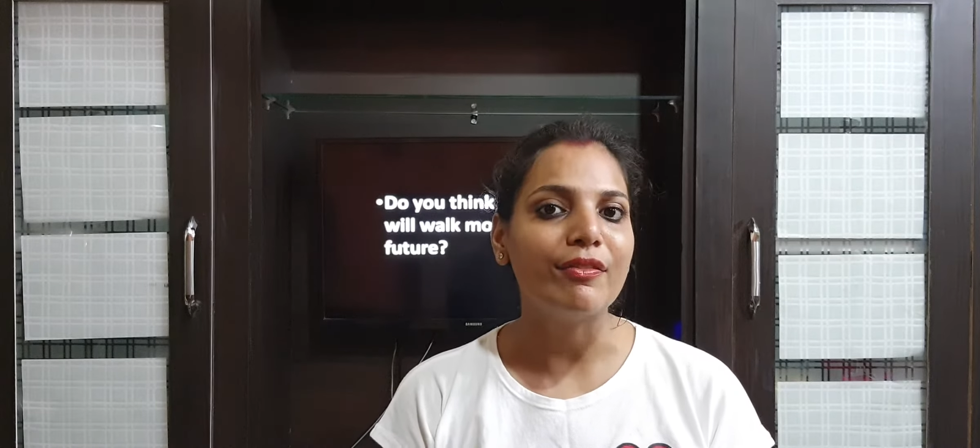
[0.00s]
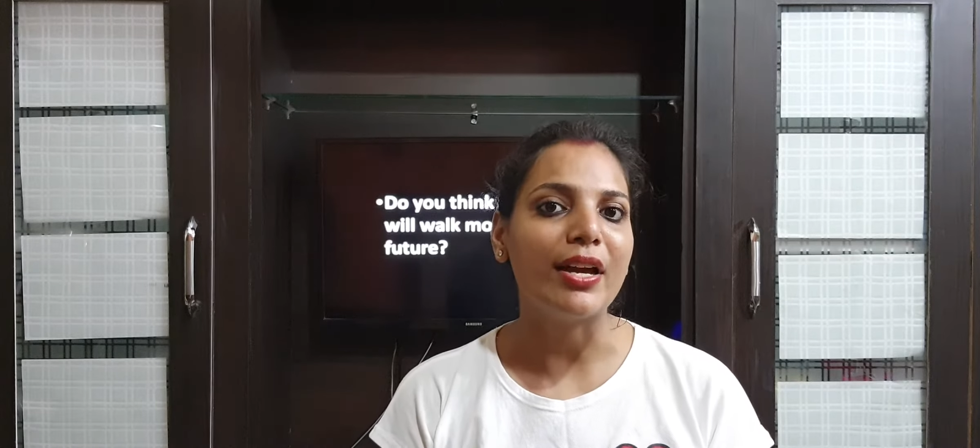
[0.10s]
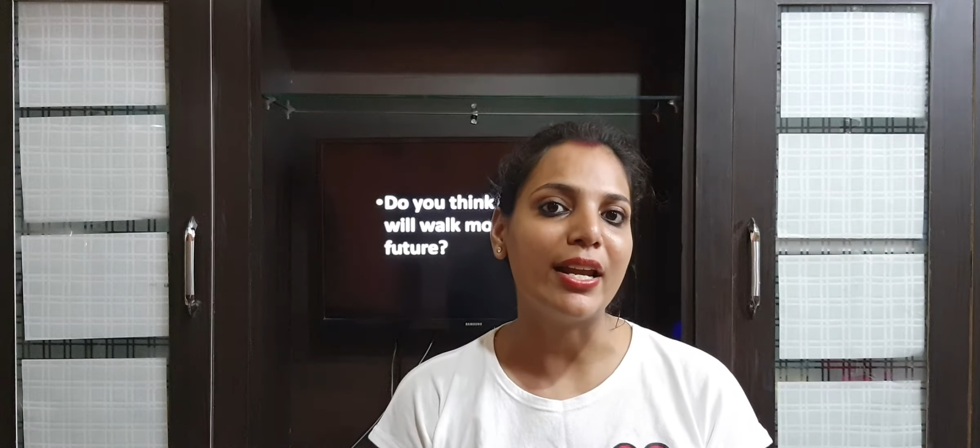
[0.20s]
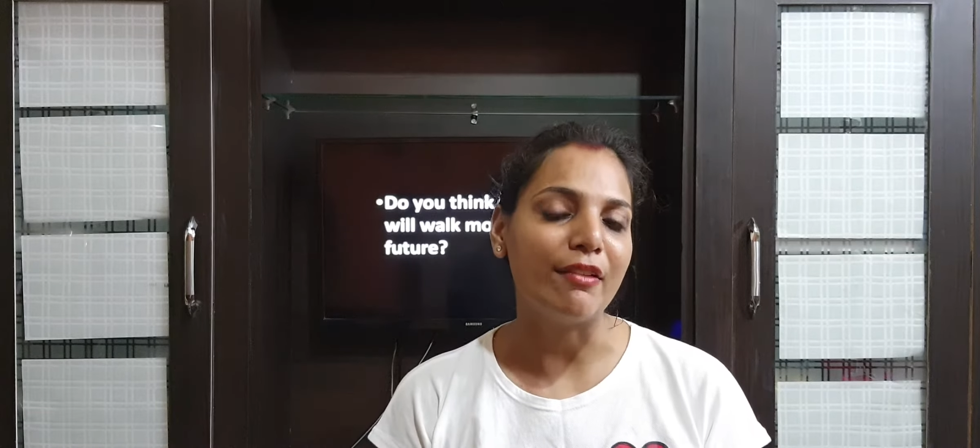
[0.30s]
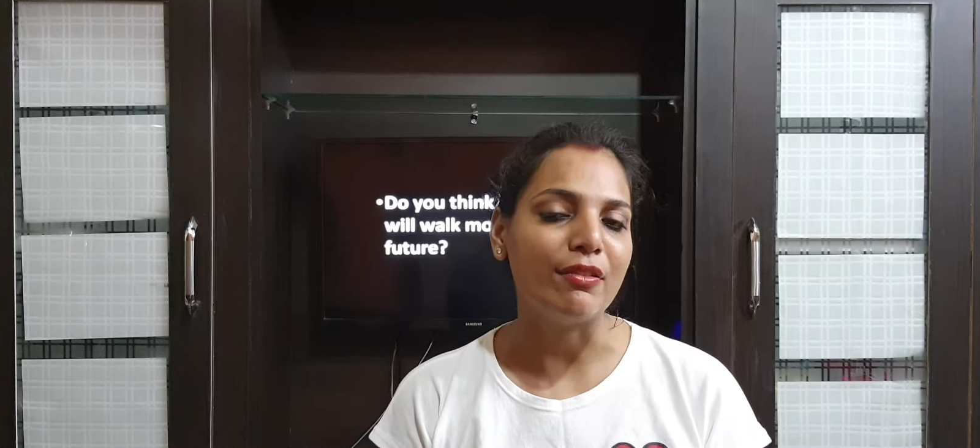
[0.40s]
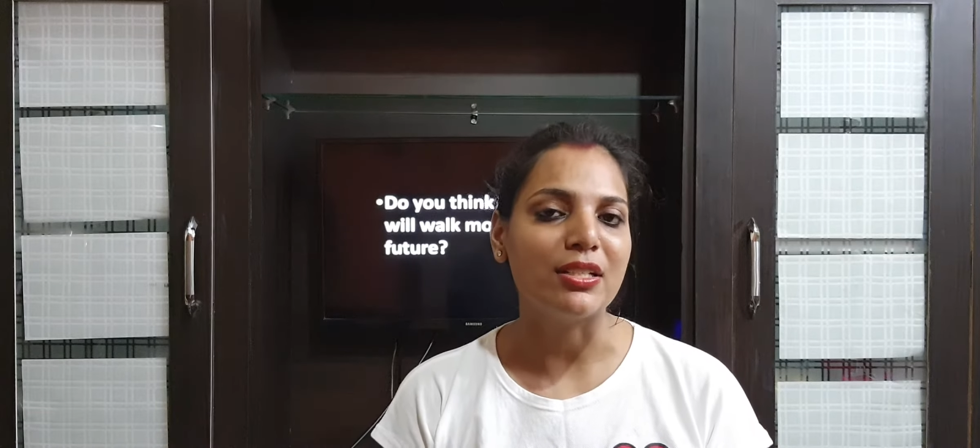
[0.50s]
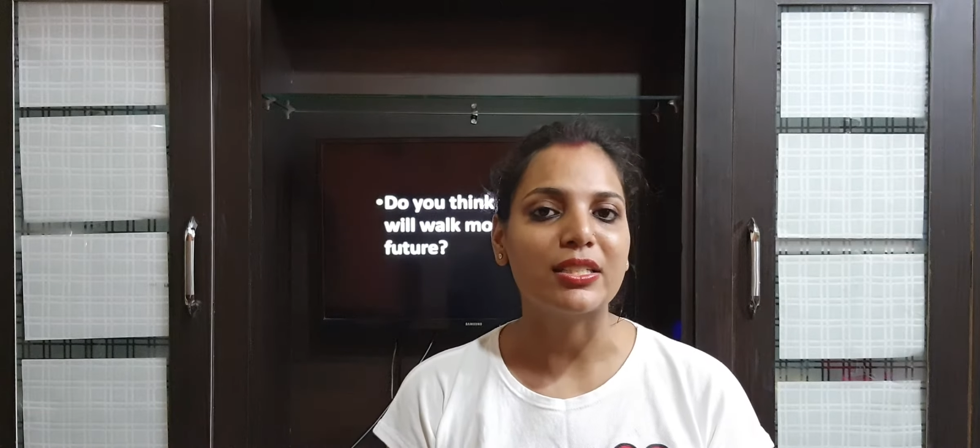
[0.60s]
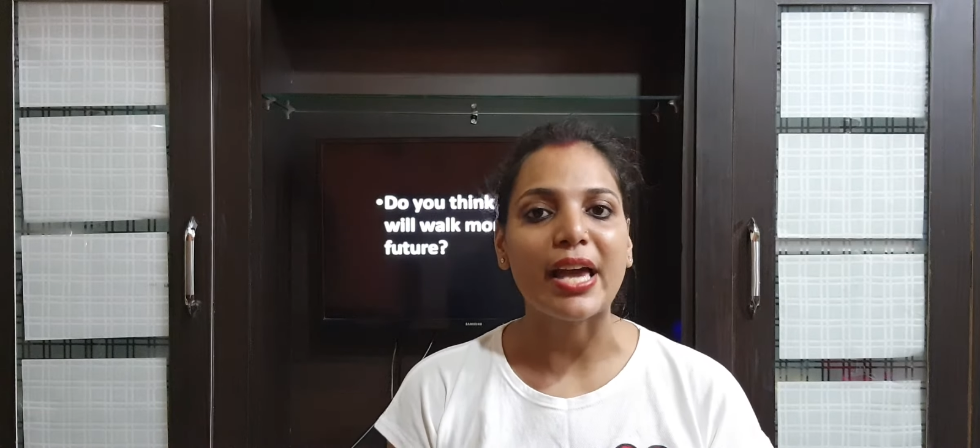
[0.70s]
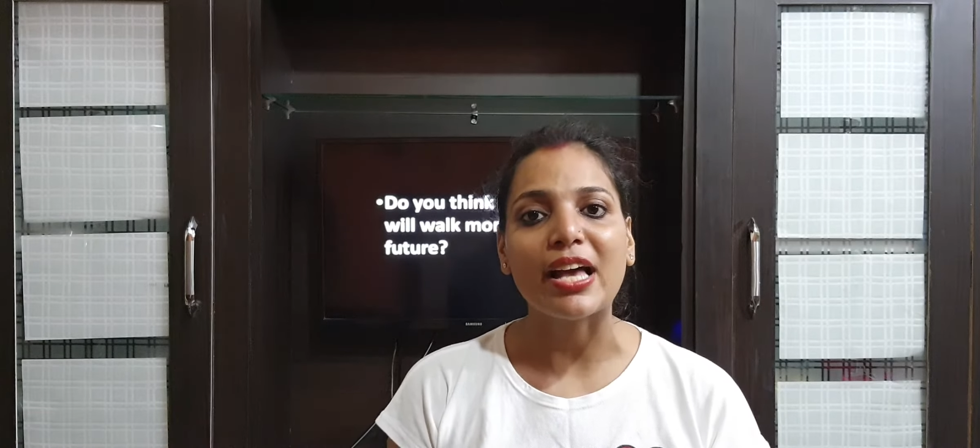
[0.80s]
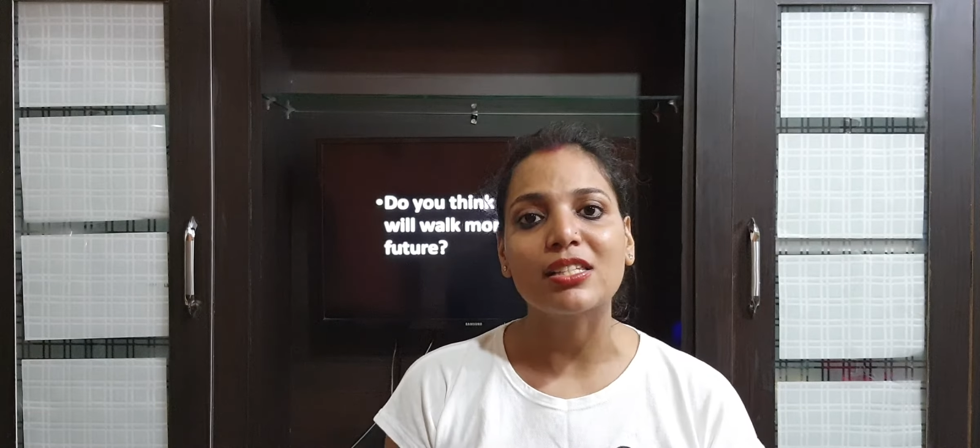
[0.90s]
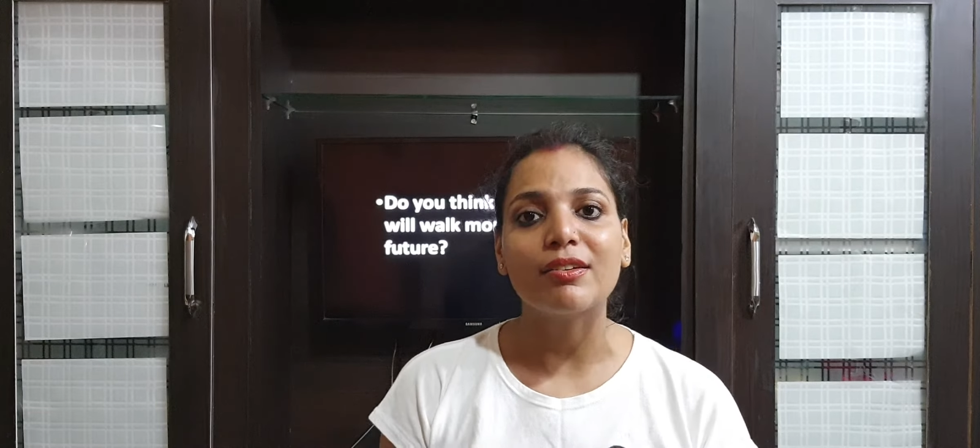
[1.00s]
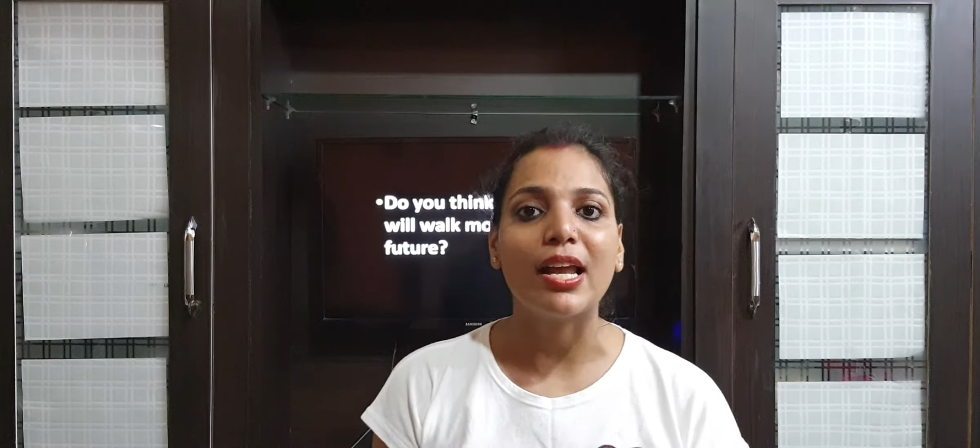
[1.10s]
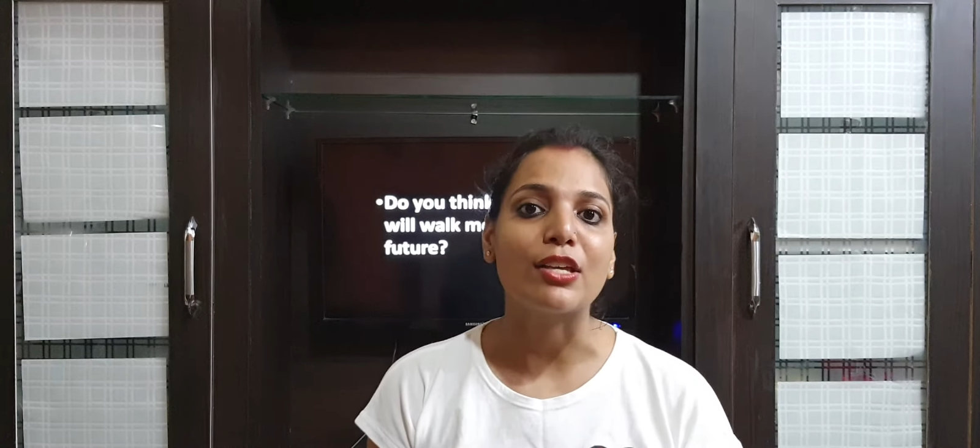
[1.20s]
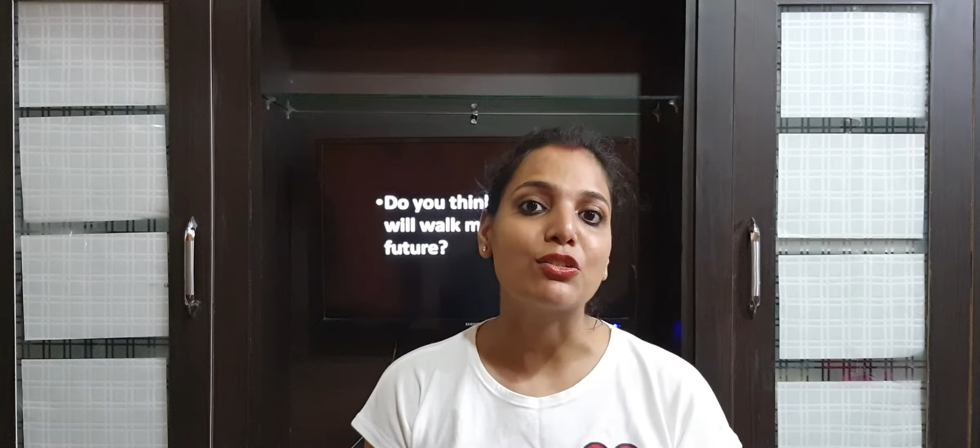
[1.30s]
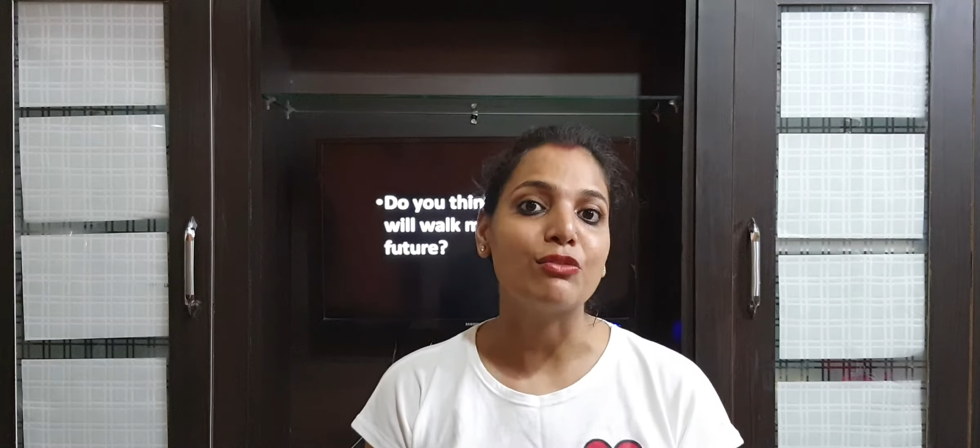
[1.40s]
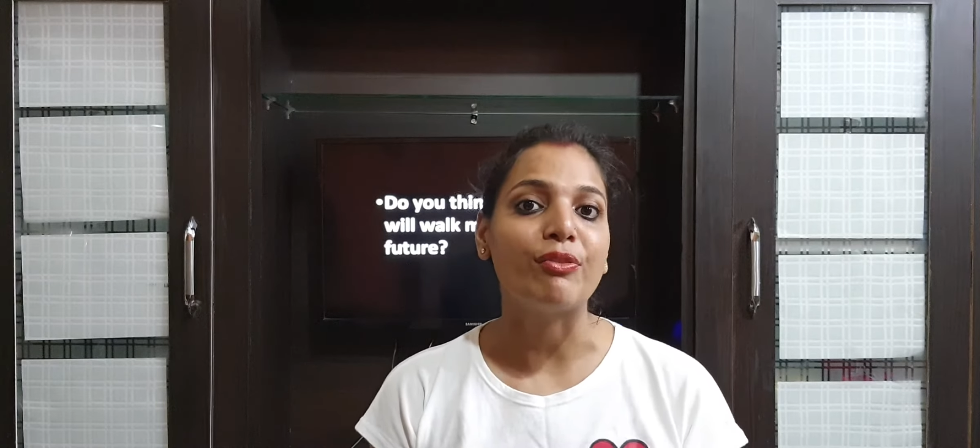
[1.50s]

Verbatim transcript: levels as well as to